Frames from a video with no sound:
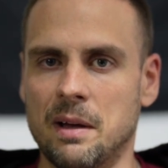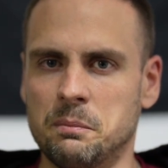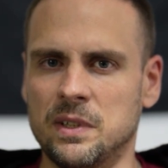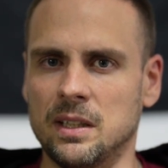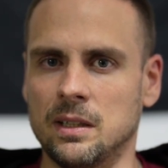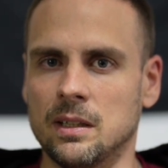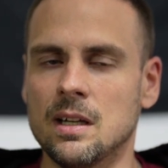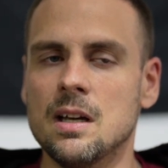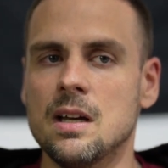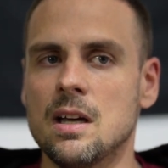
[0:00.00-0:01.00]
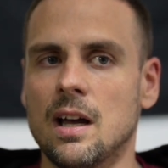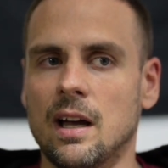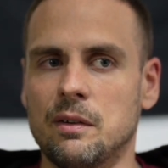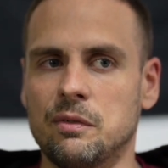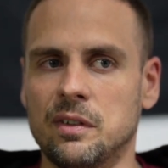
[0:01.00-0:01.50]
empty.
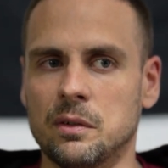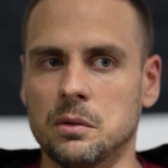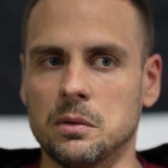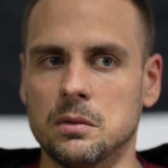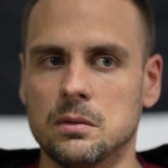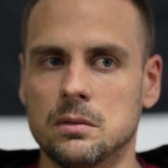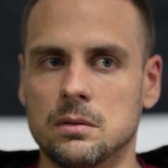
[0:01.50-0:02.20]
I feel